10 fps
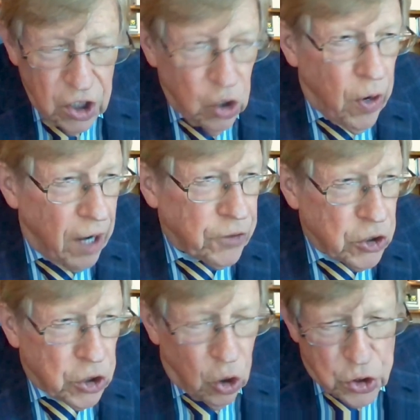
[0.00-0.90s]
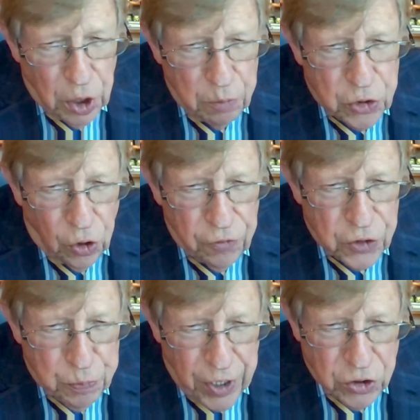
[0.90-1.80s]
You have to show some sort of
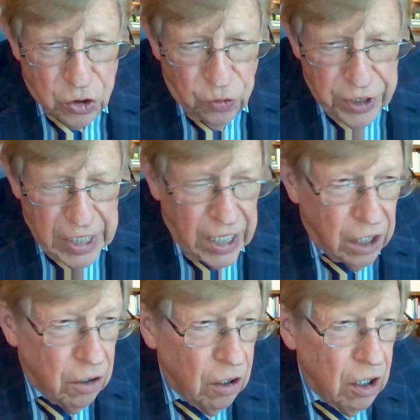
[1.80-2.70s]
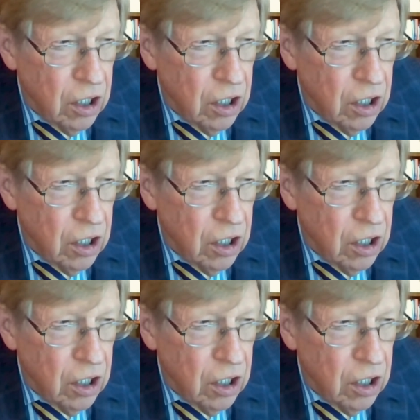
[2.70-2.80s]
special need,